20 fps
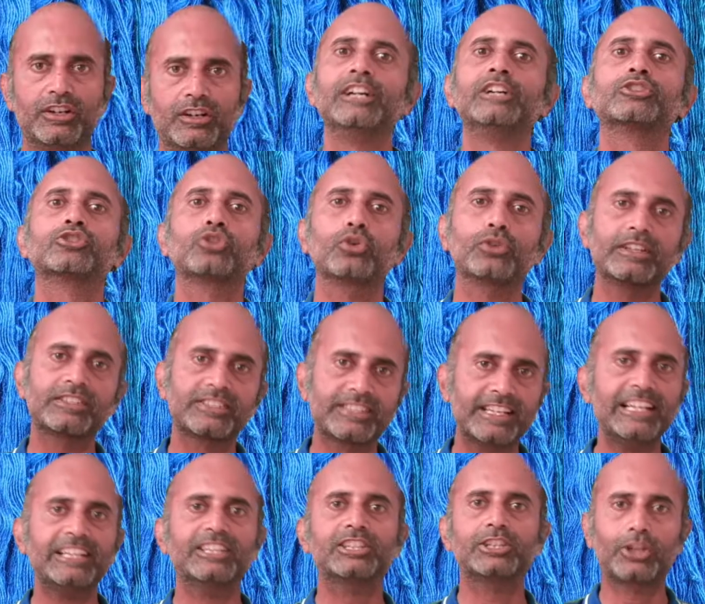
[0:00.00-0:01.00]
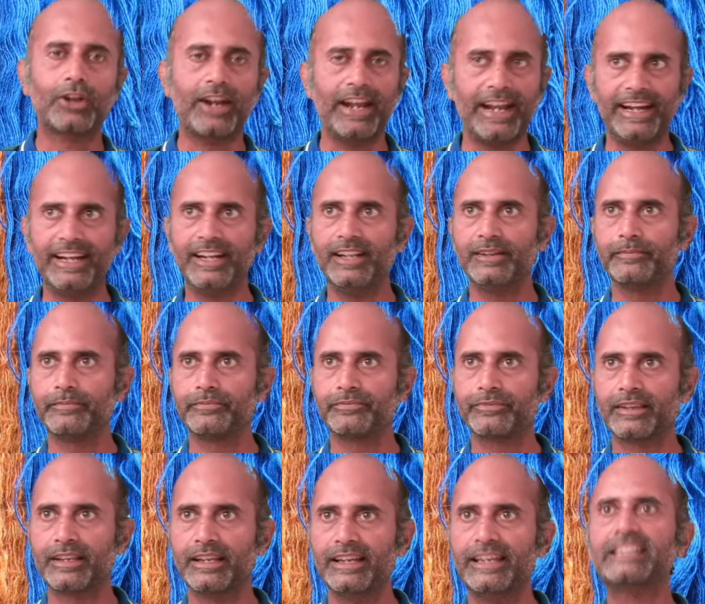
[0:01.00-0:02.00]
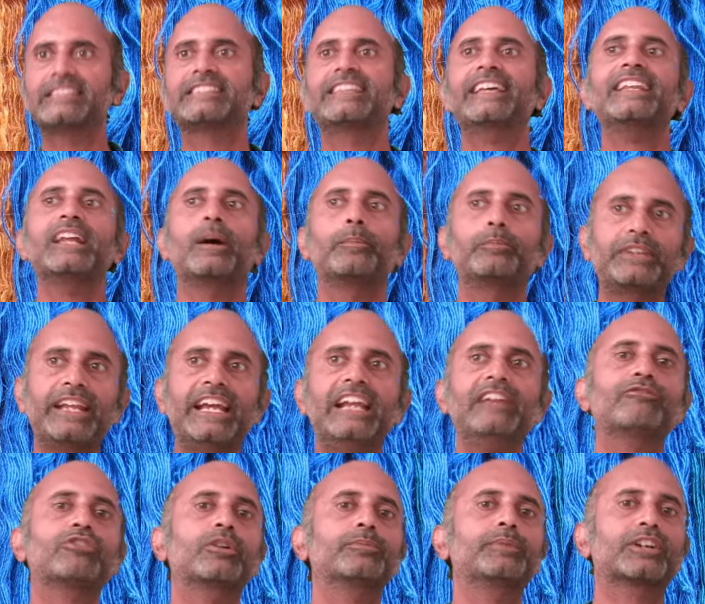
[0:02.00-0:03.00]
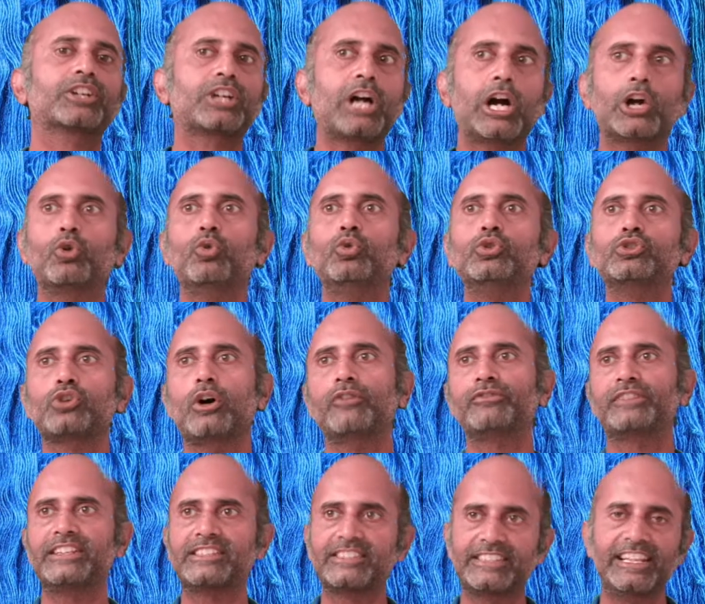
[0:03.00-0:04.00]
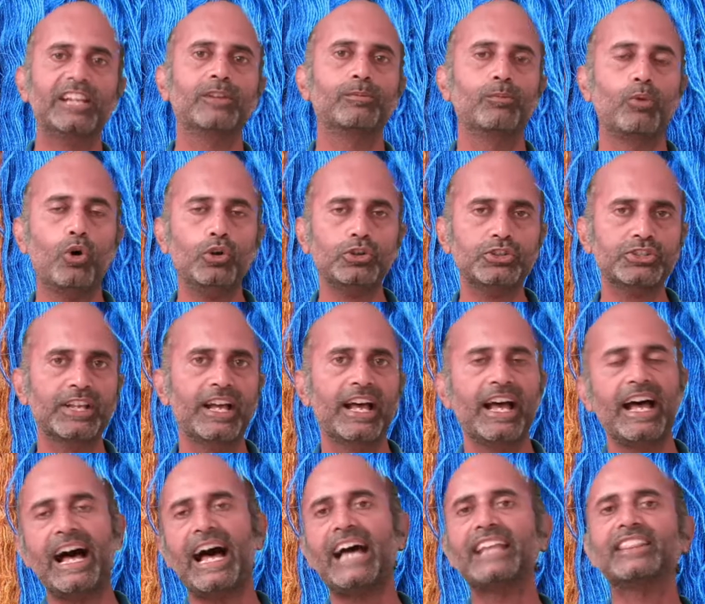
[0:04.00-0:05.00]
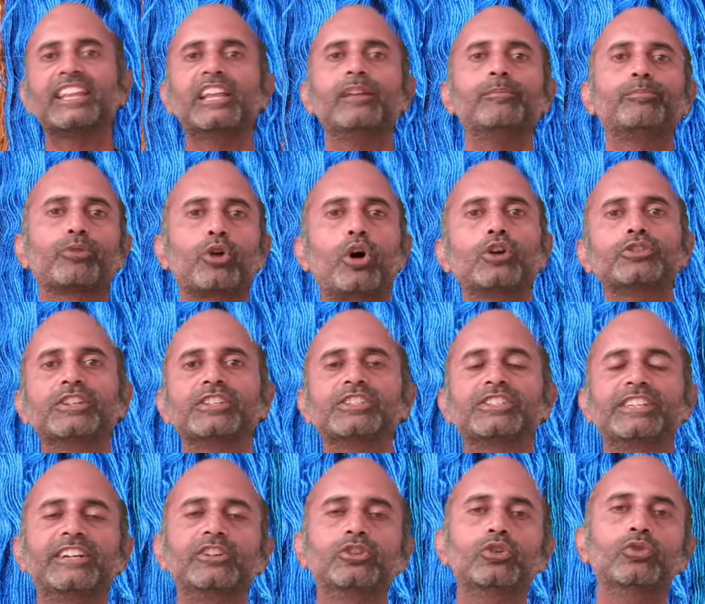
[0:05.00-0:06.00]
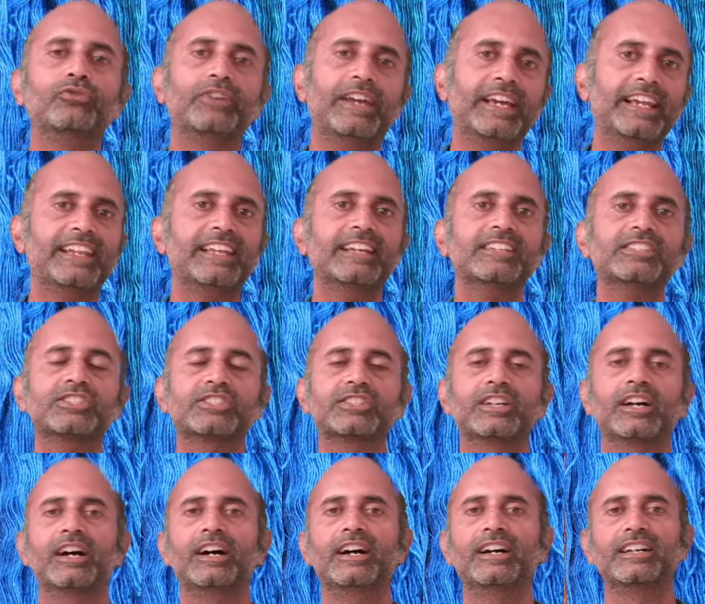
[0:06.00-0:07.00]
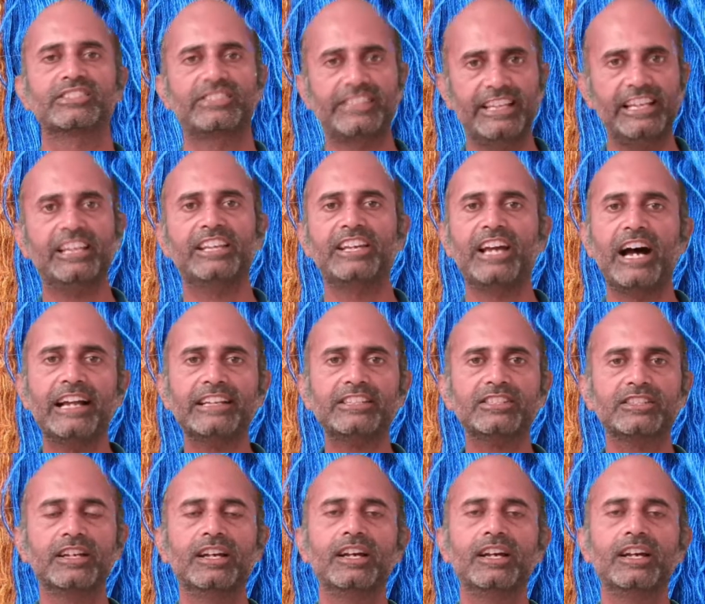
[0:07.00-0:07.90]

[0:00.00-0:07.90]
So the silk thread is then obtained from the cocoons of these silk moths and then processed into various silk yarns